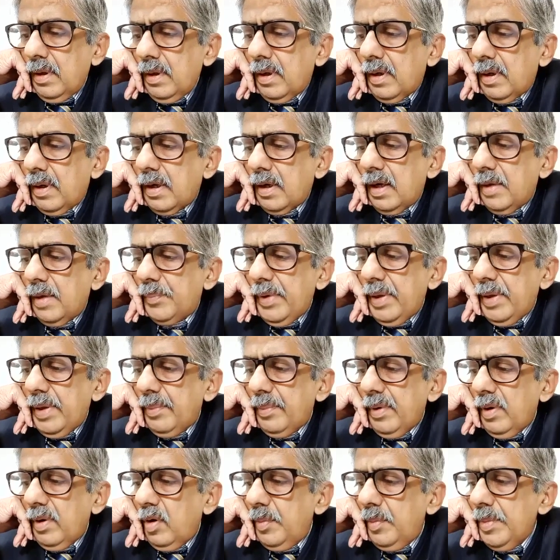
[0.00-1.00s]

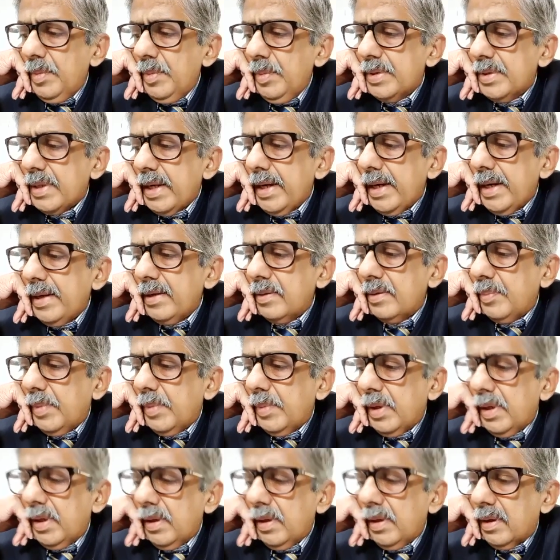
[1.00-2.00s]
Culpable homicide is
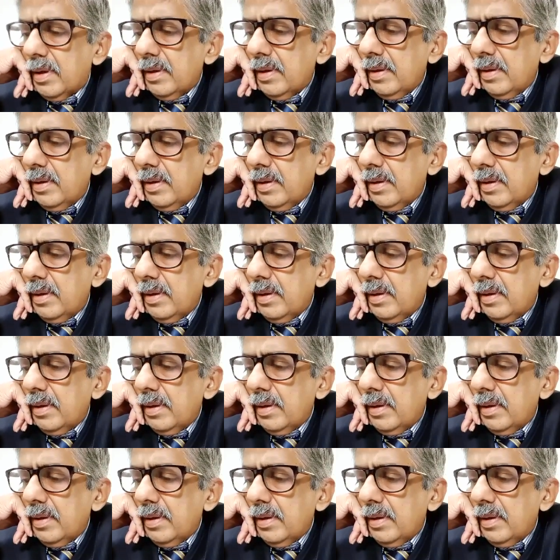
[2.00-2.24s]
murder